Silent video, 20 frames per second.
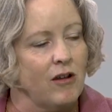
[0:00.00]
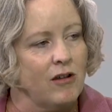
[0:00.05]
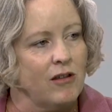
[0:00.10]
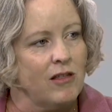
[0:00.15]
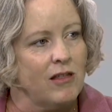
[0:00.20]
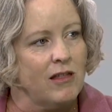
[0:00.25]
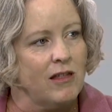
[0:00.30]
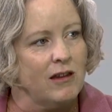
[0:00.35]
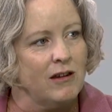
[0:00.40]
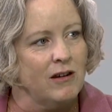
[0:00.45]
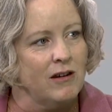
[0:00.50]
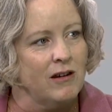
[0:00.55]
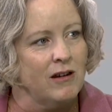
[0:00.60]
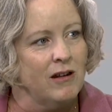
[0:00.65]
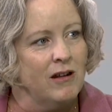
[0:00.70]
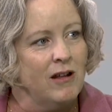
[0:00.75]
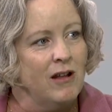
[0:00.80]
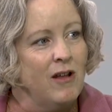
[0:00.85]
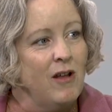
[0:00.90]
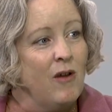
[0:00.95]
Arts Center
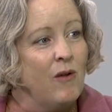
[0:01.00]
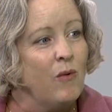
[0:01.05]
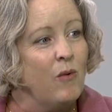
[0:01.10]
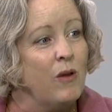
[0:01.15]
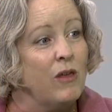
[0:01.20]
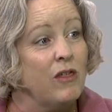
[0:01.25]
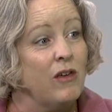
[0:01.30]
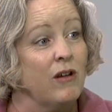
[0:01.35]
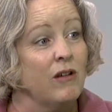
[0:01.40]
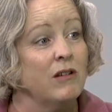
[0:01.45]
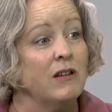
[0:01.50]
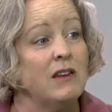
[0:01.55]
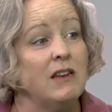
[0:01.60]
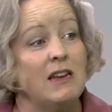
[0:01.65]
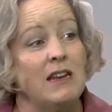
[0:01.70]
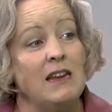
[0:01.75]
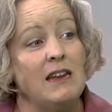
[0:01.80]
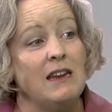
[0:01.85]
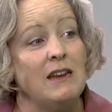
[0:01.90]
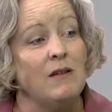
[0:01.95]
with our
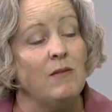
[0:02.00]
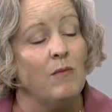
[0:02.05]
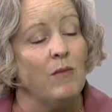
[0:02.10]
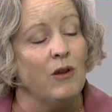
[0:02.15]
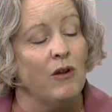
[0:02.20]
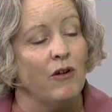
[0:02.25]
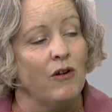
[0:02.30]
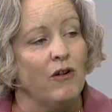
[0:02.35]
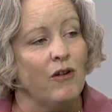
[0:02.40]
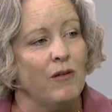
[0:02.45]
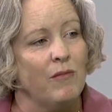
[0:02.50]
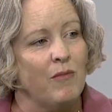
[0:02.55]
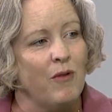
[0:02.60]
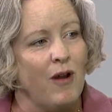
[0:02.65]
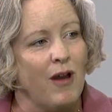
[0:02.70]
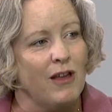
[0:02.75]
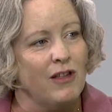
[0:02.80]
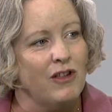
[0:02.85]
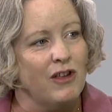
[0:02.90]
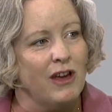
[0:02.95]
teen mural
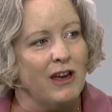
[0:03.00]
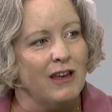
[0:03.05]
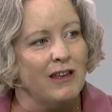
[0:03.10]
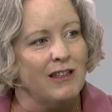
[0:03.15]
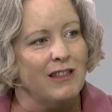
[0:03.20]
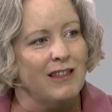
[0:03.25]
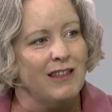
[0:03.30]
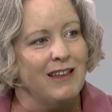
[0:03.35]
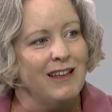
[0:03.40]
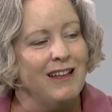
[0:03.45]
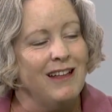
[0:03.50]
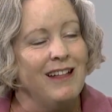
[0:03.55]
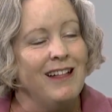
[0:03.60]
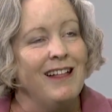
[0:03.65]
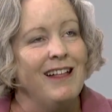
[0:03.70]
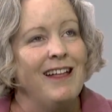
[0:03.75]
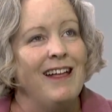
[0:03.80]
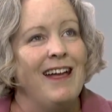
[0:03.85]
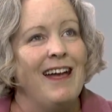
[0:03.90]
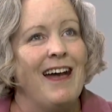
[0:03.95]
project,
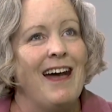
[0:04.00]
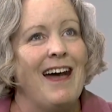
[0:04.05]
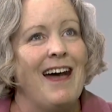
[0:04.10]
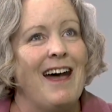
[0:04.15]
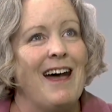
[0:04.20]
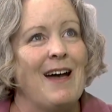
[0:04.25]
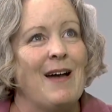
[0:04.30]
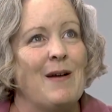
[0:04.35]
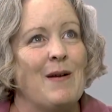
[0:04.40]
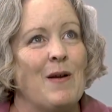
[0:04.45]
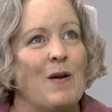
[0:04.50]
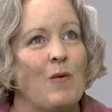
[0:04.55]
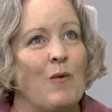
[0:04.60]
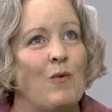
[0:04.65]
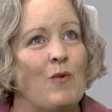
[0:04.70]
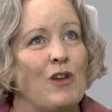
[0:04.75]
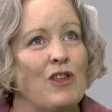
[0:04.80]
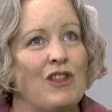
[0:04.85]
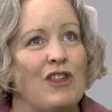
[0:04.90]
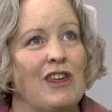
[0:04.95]

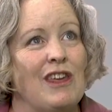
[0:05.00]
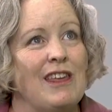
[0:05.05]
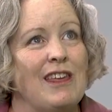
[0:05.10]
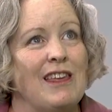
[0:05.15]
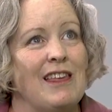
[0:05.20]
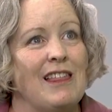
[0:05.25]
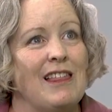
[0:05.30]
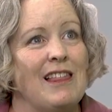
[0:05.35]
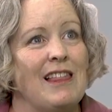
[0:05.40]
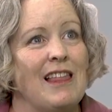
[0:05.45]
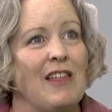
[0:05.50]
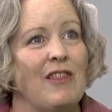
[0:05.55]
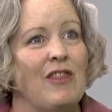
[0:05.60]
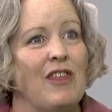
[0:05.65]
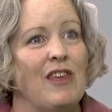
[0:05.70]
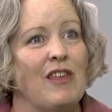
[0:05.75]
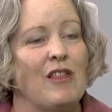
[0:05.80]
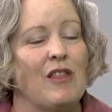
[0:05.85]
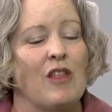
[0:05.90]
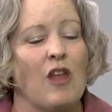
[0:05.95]
which is
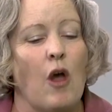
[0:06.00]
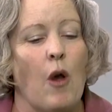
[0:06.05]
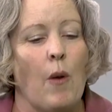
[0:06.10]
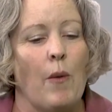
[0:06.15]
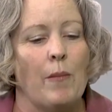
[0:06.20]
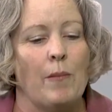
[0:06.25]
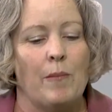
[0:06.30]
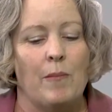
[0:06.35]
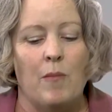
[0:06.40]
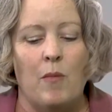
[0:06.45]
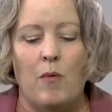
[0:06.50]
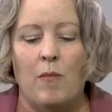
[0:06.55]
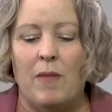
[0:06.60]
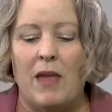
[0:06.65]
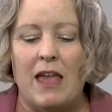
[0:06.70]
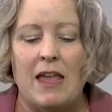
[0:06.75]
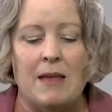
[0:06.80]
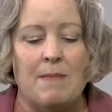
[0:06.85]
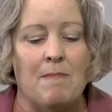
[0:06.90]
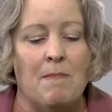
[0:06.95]
this
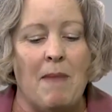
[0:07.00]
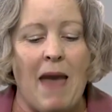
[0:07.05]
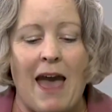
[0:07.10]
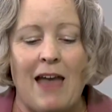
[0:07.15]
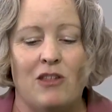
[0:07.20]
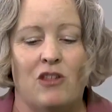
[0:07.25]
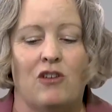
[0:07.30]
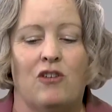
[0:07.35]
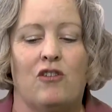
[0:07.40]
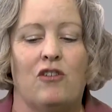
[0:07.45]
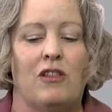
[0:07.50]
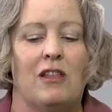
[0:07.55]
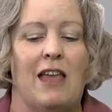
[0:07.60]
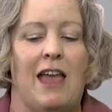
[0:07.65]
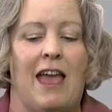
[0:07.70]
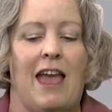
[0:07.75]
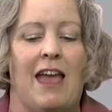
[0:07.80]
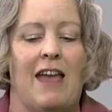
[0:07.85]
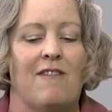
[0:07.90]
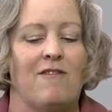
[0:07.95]
magical
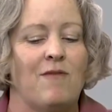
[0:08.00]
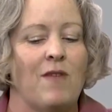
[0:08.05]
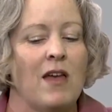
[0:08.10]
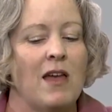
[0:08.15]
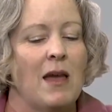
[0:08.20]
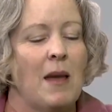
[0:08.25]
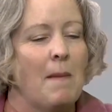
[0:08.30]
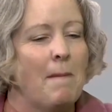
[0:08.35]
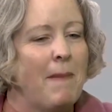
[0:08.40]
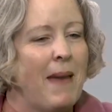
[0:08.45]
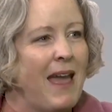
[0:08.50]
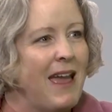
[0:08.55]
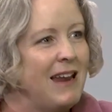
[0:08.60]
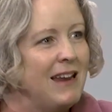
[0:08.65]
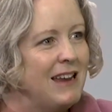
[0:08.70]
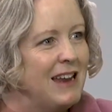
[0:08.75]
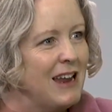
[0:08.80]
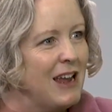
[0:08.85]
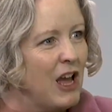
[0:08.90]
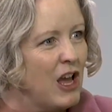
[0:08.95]
day of
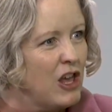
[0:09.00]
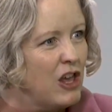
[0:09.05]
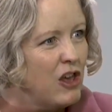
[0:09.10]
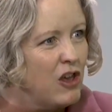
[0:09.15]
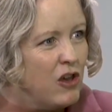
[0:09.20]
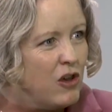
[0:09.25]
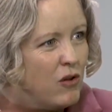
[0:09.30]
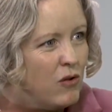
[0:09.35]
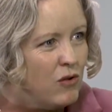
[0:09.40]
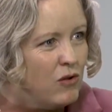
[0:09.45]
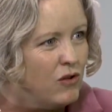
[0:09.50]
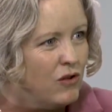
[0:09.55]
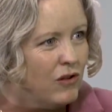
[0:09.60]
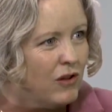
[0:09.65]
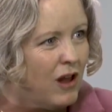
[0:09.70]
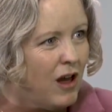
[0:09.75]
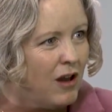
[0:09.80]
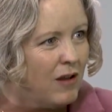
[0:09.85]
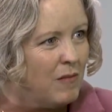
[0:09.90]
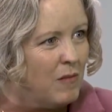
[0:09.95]
painting a huge
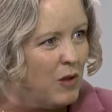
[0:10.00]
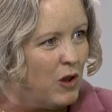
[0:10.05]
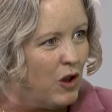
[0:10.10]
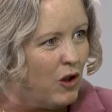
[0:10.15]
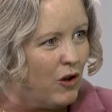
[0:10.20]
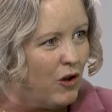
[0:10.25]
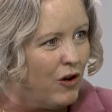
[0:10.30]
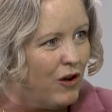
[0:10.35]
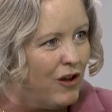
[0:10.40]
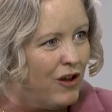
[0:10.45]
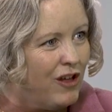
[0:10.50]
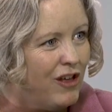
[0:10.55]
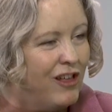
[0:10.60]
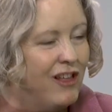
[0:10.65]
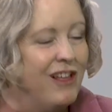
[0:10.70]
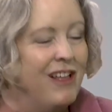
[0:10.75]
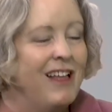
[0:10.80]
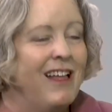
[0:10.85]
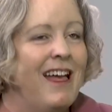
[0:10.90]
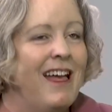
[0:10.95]
long mural